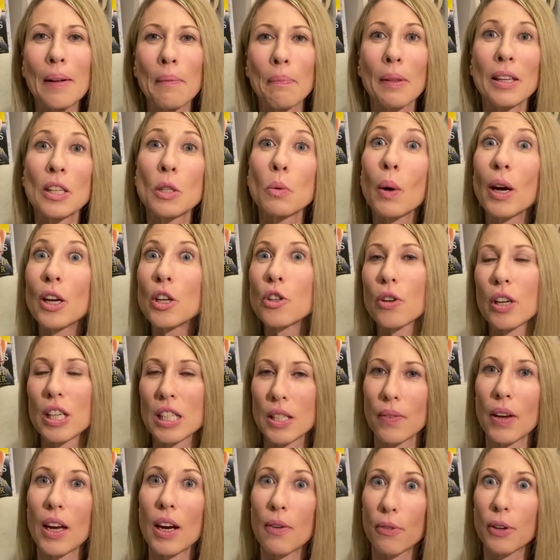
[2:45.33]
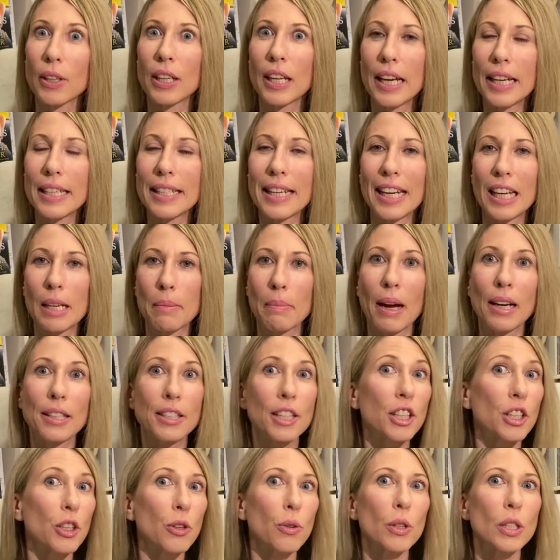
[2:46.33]
There's one dress for every year dating back
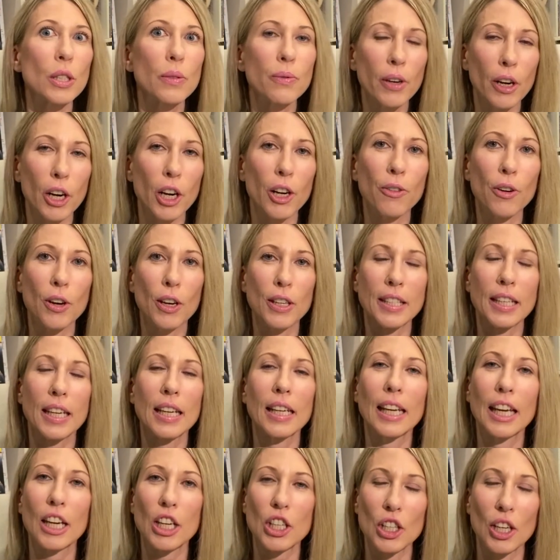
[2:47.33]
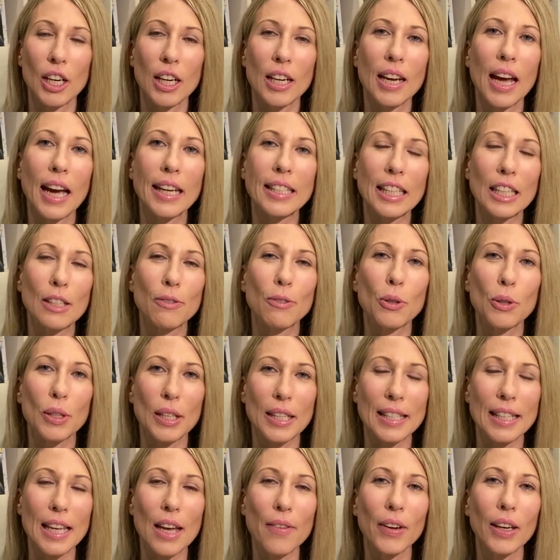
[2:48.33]
to Dior's very first collection in nineteen
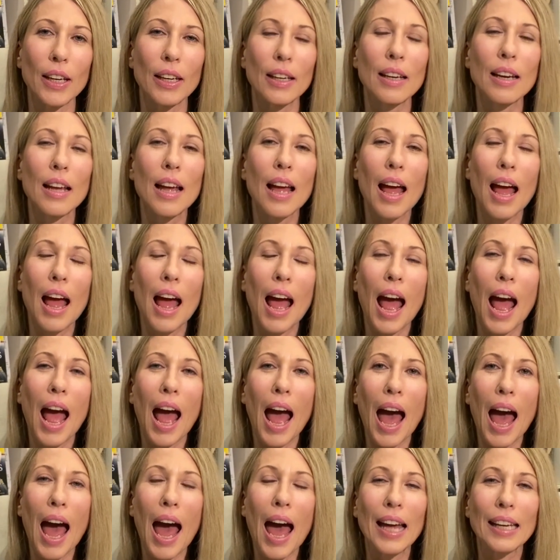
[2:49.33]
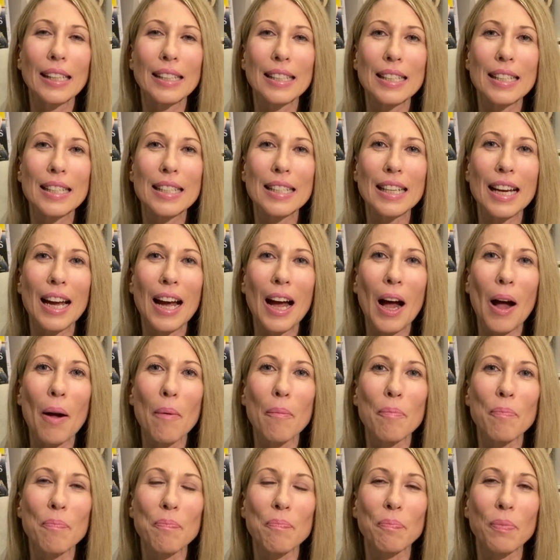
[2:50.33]
forty-seven. And
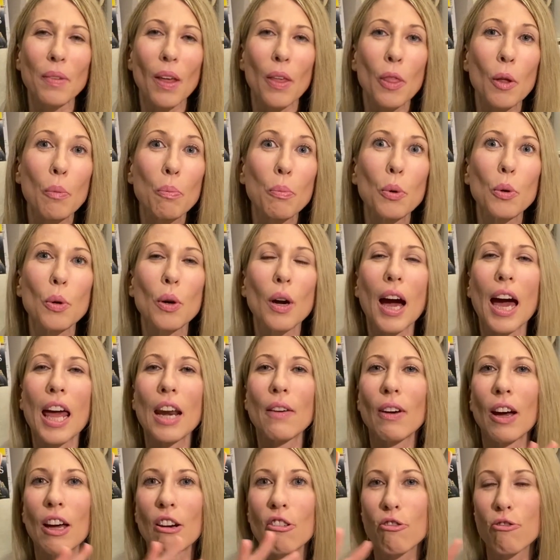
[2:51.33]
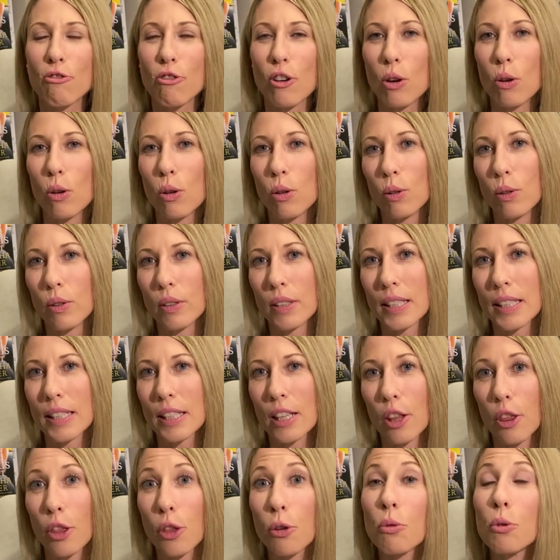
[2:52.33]
um, the book kind of unfolds
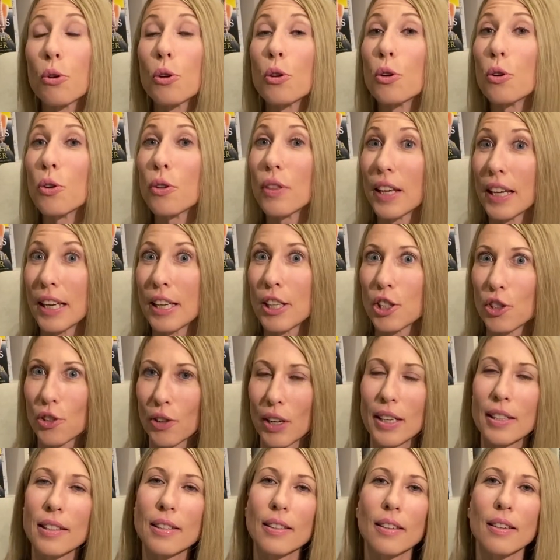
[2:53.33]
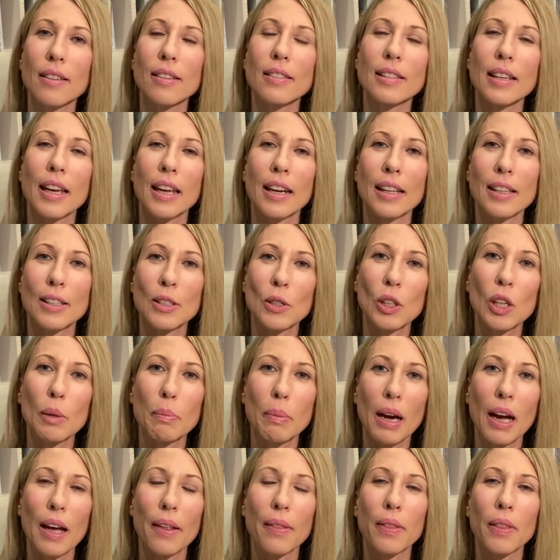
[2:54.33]
through these dresses, and it's all
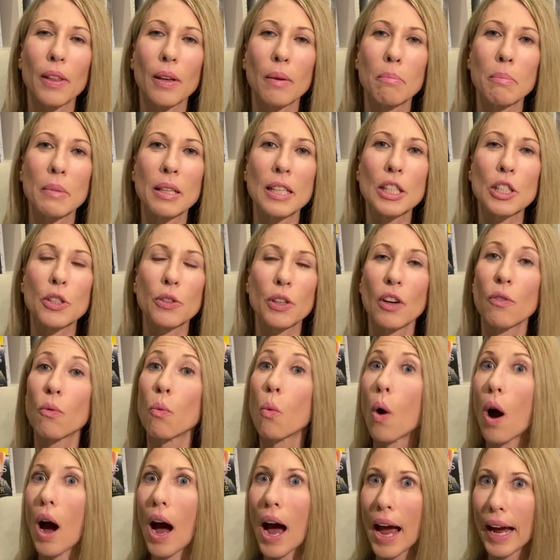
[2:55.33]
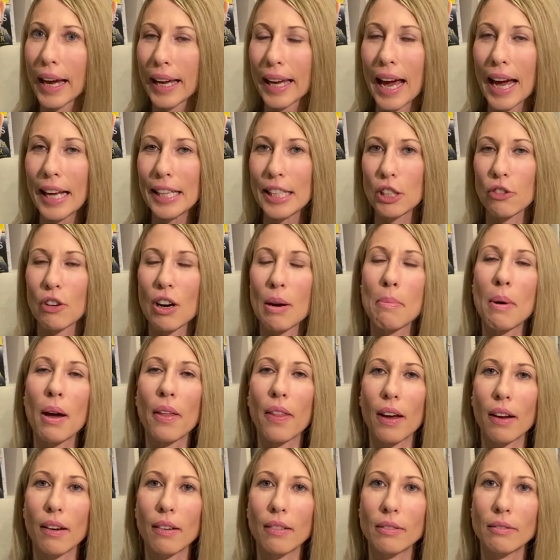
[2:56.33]
about the mystery of why Kat's
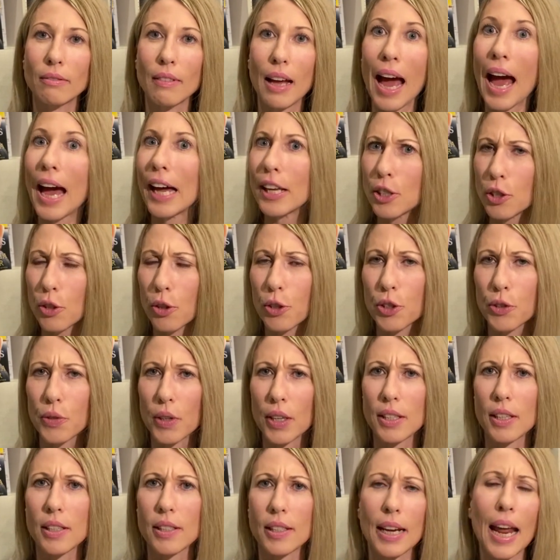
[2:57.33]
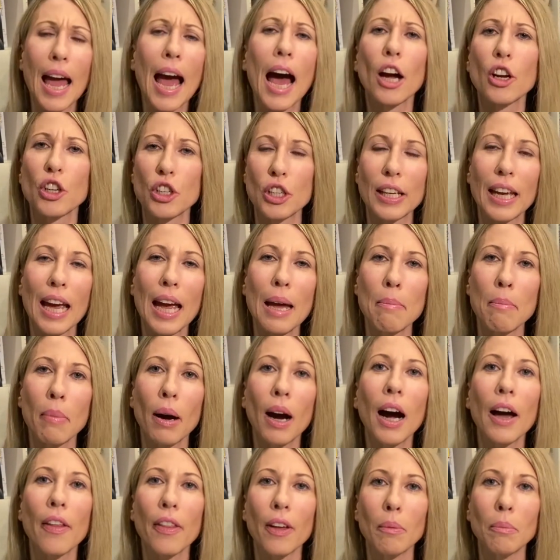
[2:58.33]
grandmother has those dresses and how she came
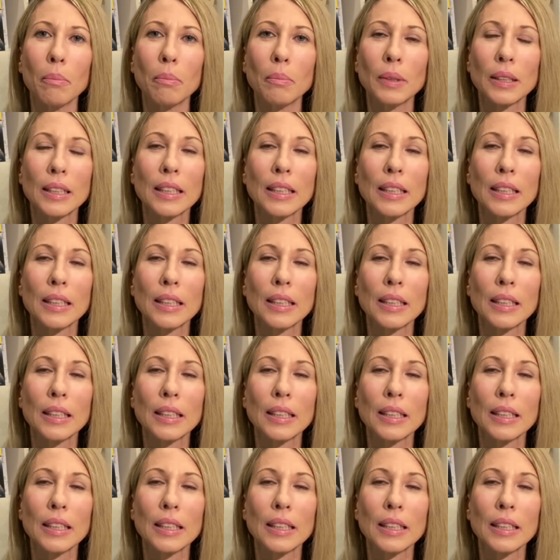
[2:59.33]
by them.